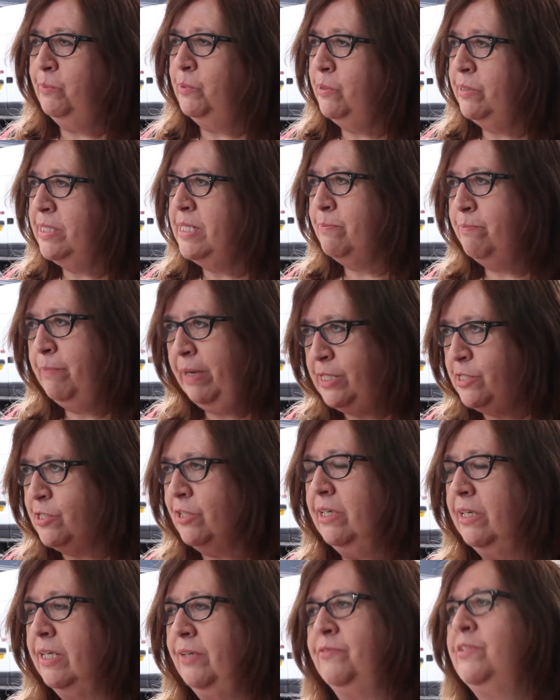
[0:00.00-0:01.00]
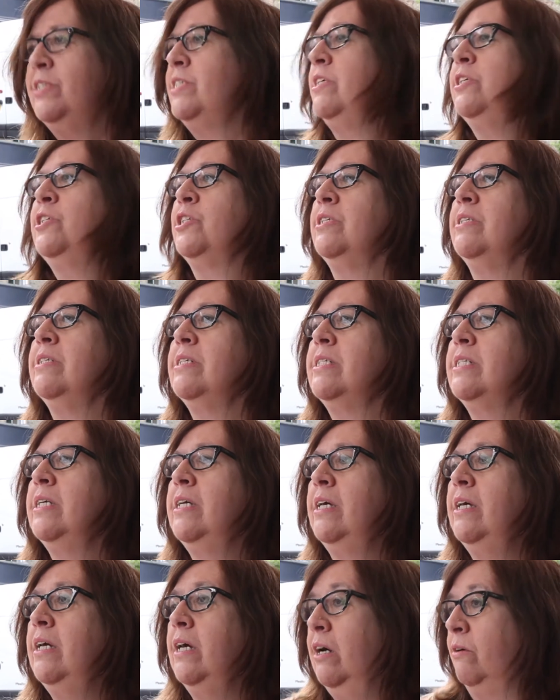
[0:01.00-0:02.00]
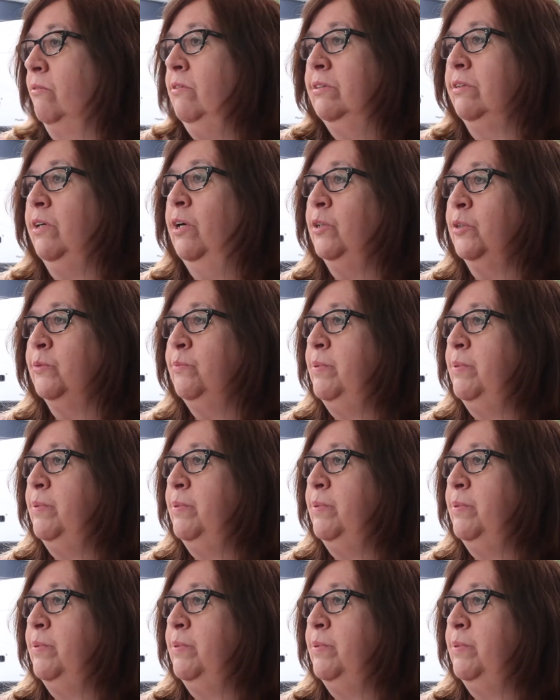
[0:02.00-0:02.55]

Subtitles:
All these major life decisions are on hold